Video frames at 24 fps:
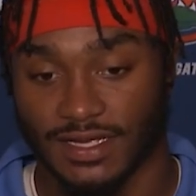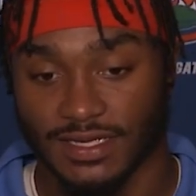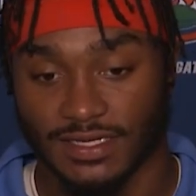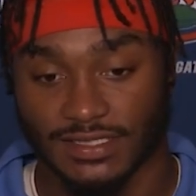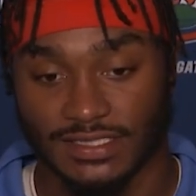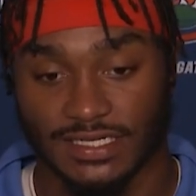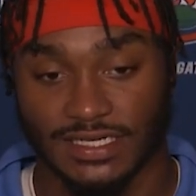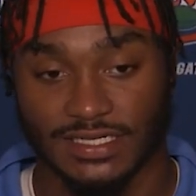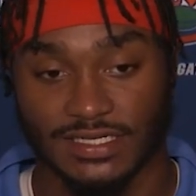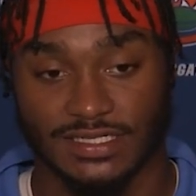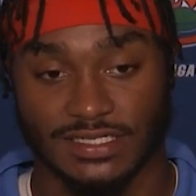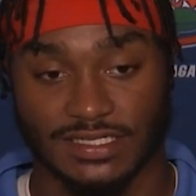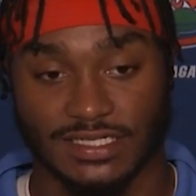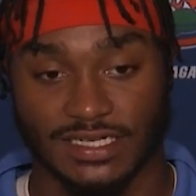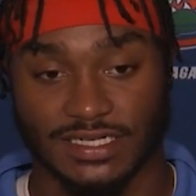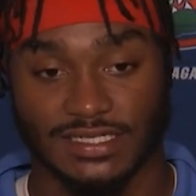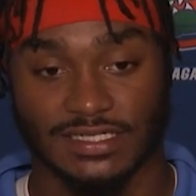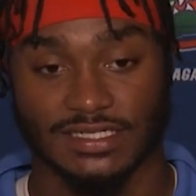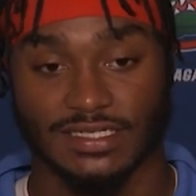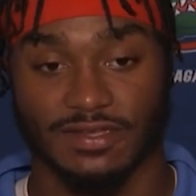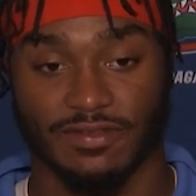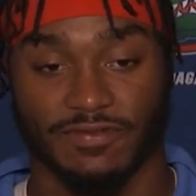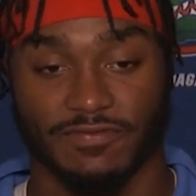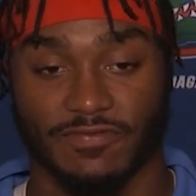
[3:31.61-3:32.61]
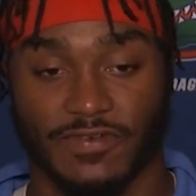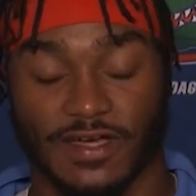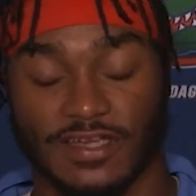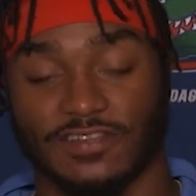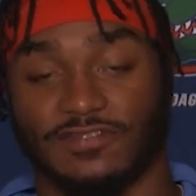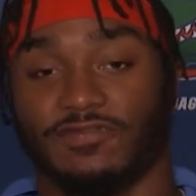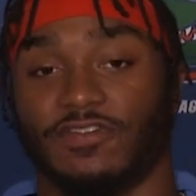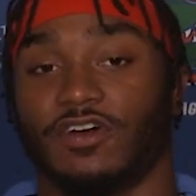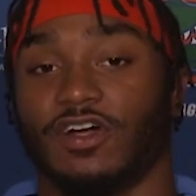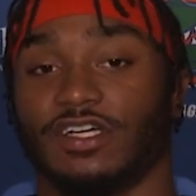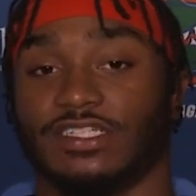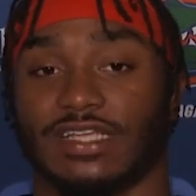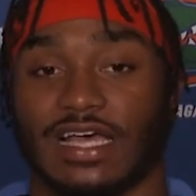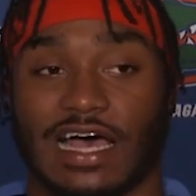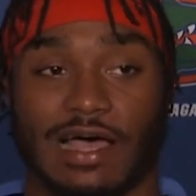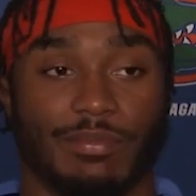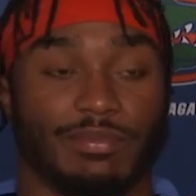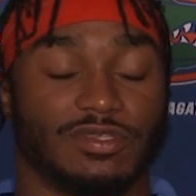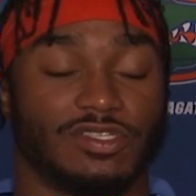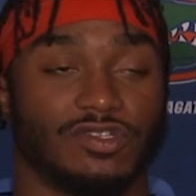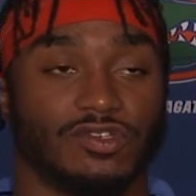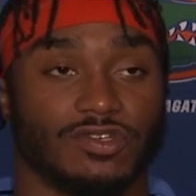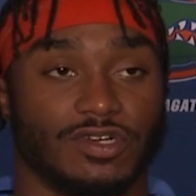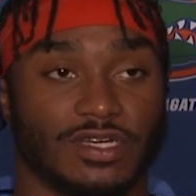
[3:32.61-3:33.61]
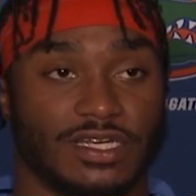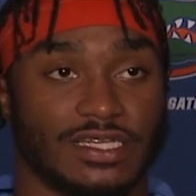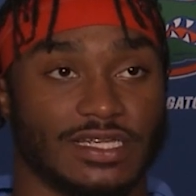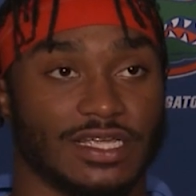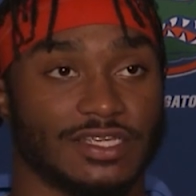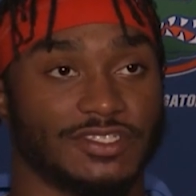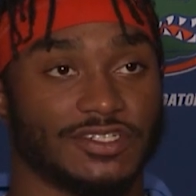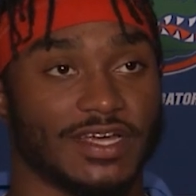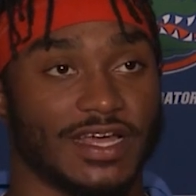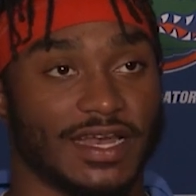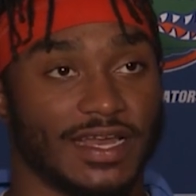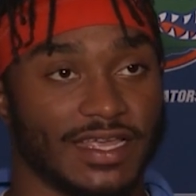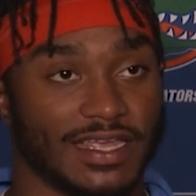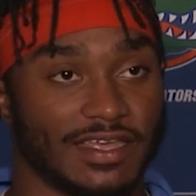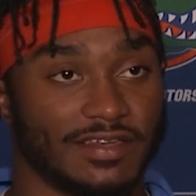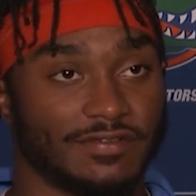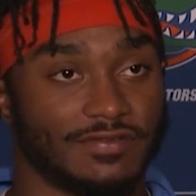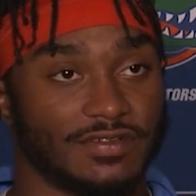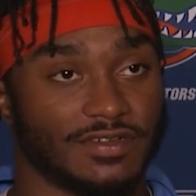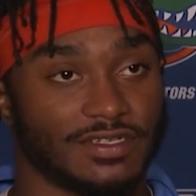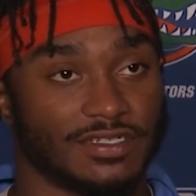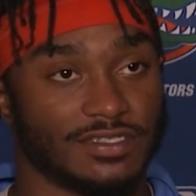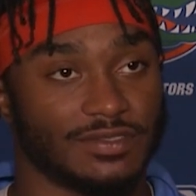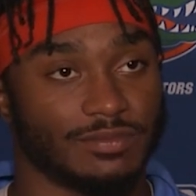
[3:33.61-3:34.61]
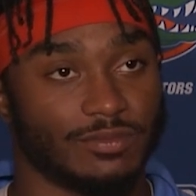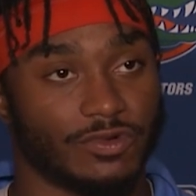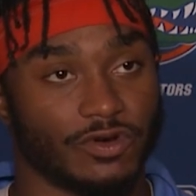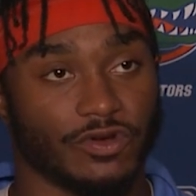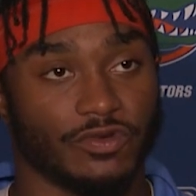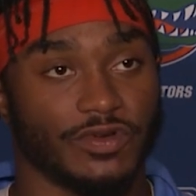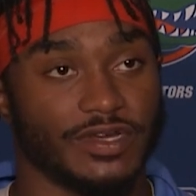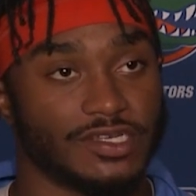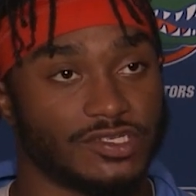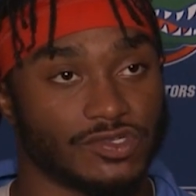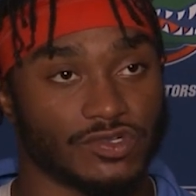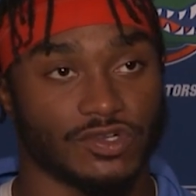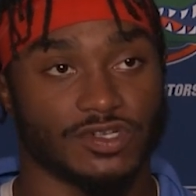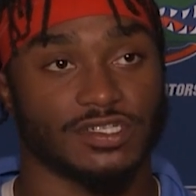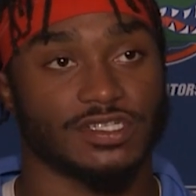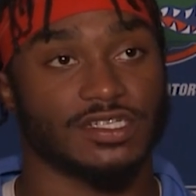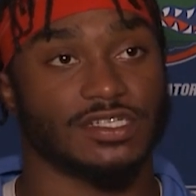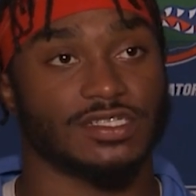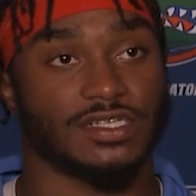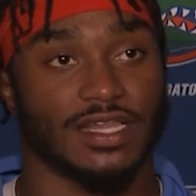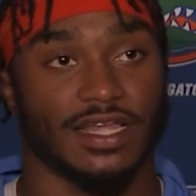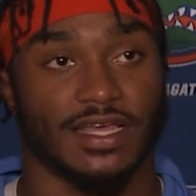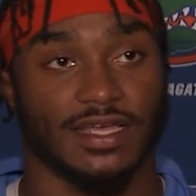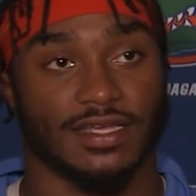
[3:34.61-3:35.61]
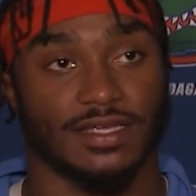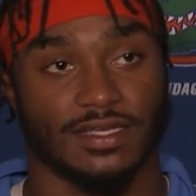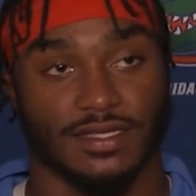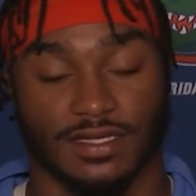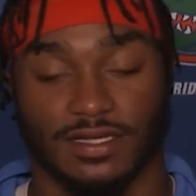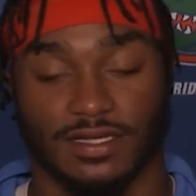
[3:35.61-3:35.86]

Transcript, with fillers: just just as far as the opportunity they're trying to give us more resources like